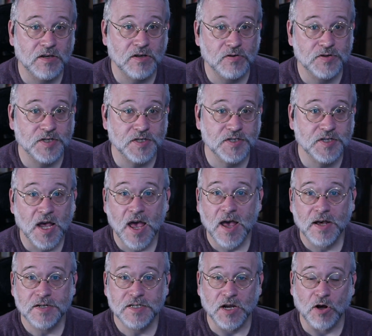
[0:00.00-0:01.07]
uses
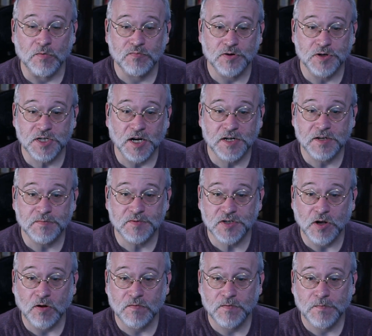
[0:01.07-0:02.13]
to help protect
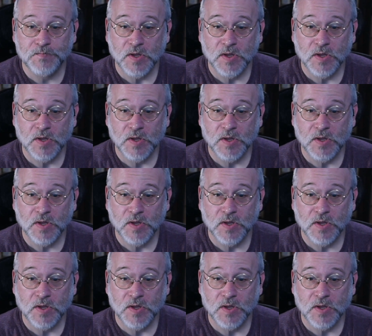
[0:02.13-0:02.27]
himself.